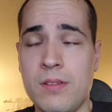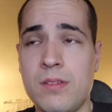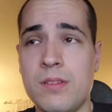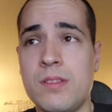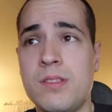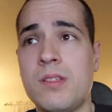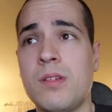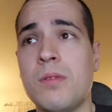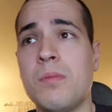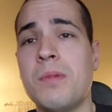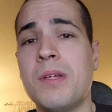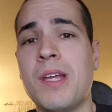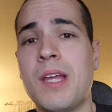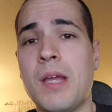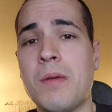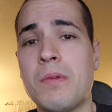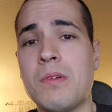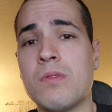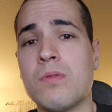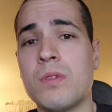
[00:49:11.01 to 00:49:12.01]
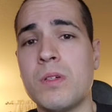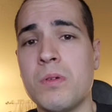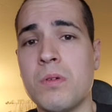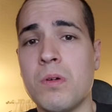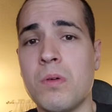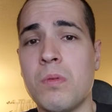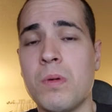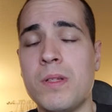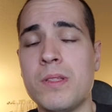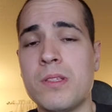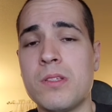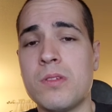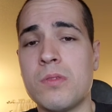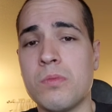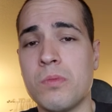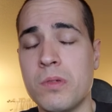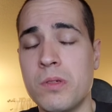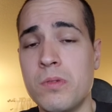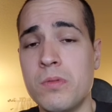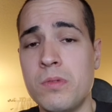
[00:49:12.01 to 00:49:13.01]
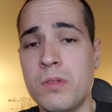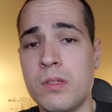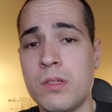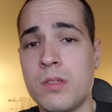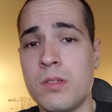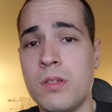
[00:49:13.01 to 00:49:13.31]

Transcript: So being able to reroll 1s to wound,